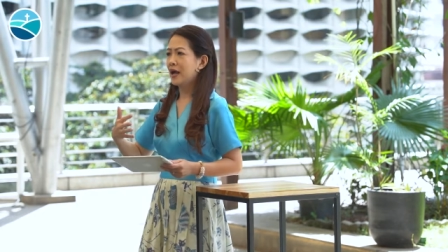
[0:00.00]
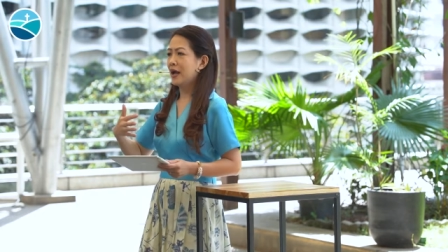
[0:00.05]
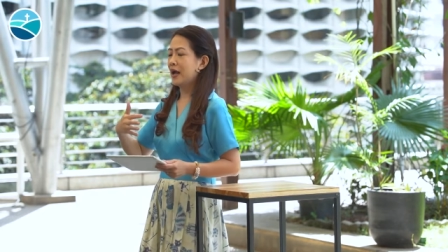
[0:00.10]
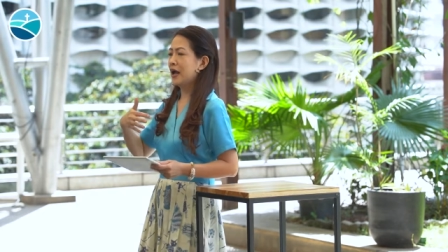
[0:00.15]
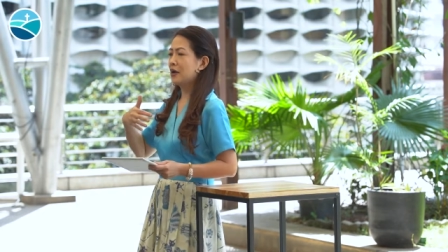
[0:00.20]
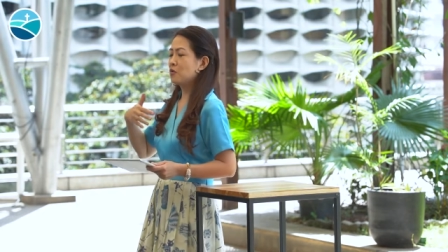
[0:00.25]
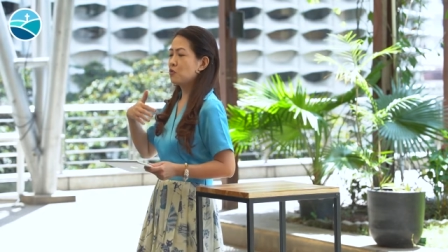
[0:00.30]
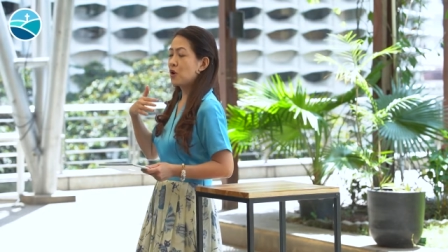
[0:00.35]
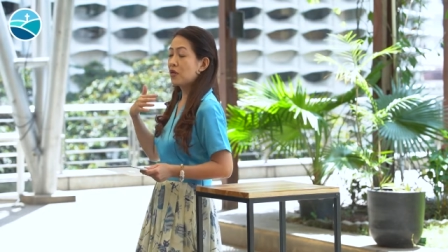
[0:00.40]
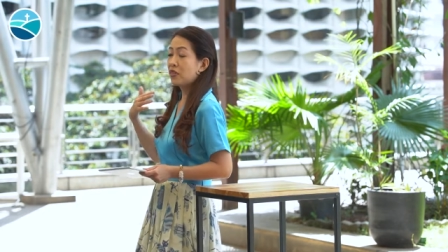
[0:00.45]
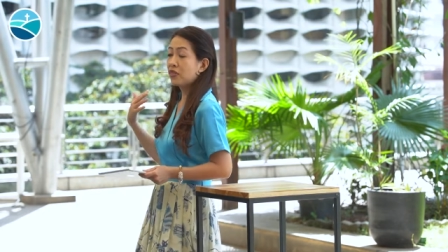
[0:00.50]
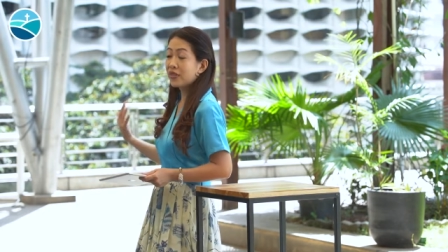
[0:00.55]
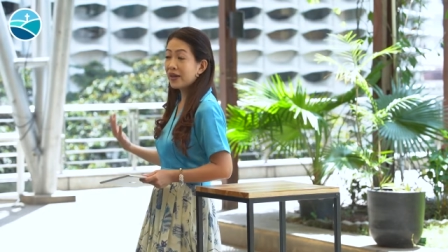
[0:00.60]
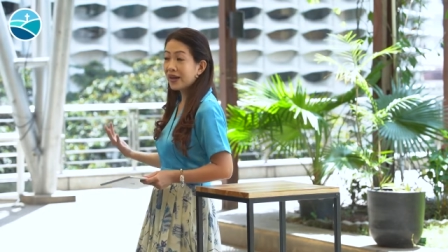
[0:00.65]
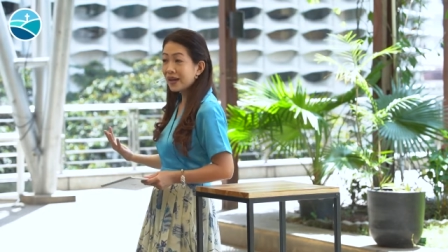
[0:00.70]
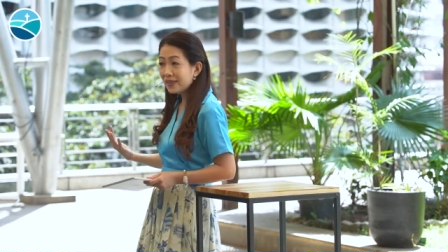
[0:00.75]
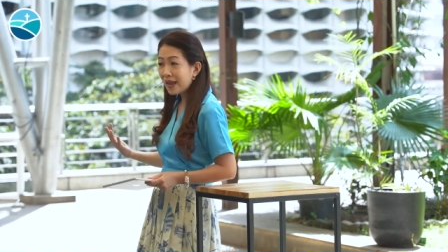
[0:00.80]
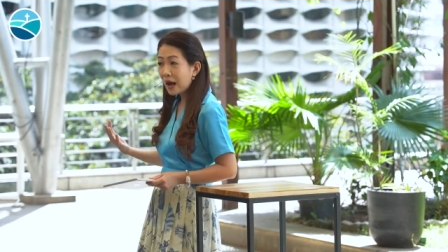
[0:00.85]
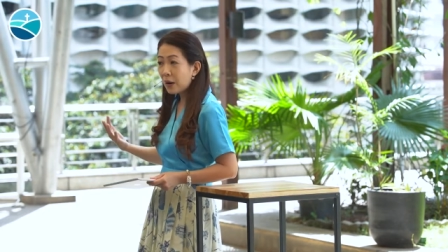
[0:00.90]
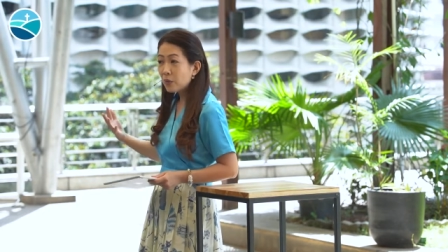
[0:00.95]
and we
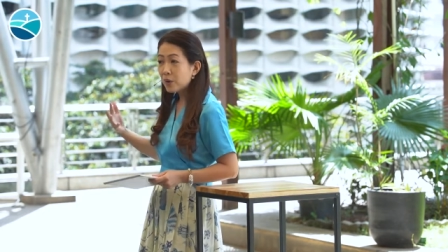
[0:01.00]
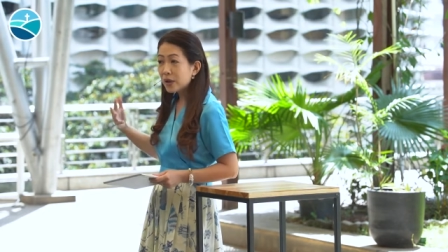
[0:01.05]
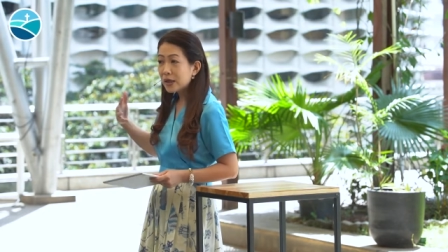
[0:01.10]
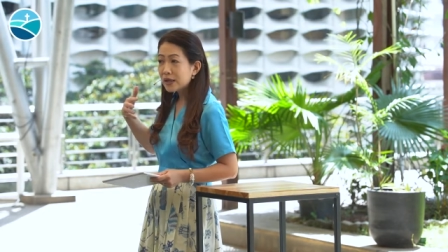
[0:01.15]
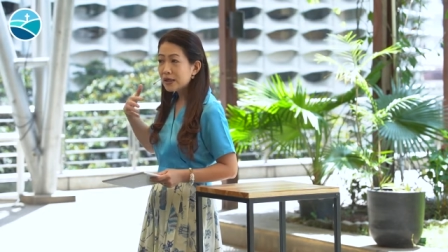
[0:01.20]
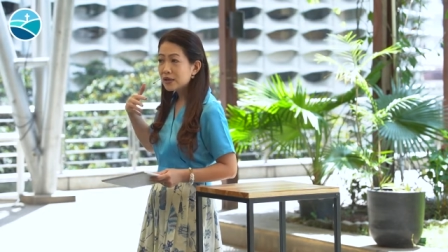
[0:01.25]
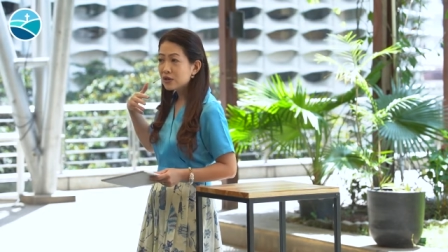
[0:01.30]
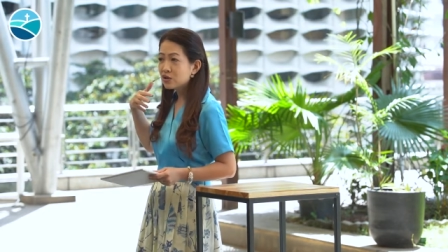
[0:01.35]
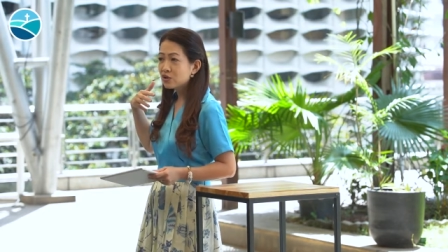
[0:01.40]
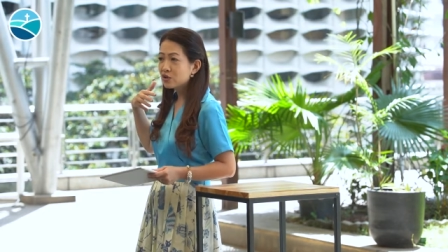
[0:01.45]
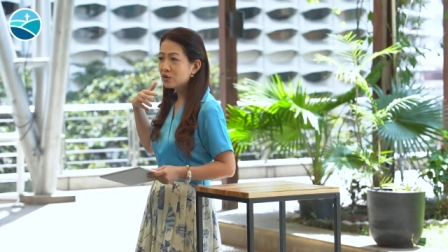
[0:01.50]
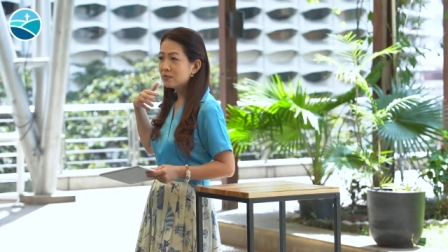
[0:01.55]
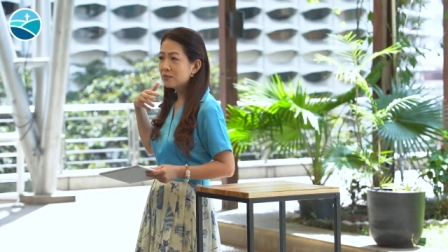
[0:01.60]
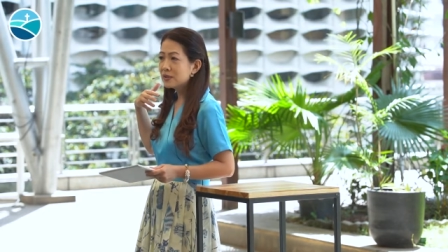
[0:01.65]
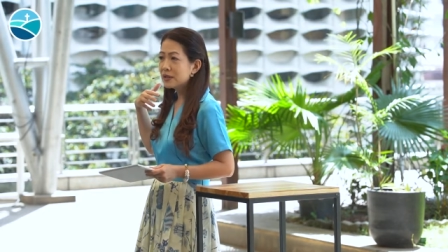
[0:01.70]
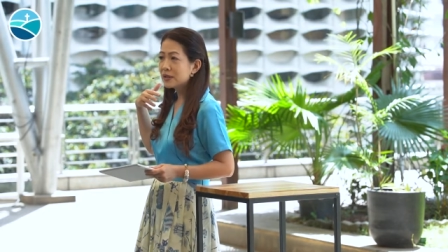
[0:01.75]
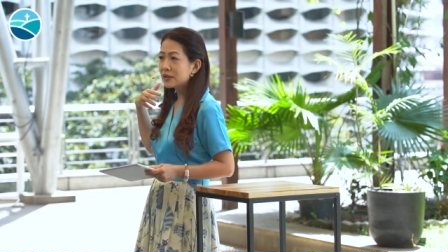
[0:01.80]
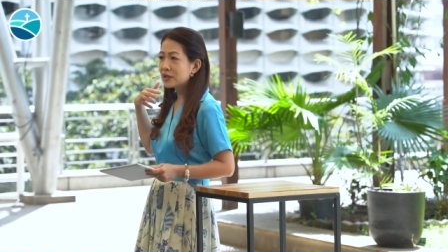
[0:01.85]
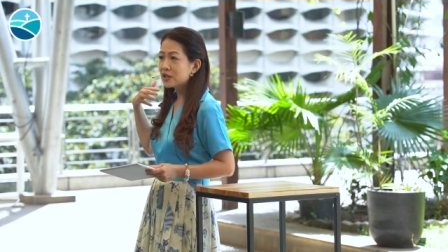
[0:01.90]
think that we need to be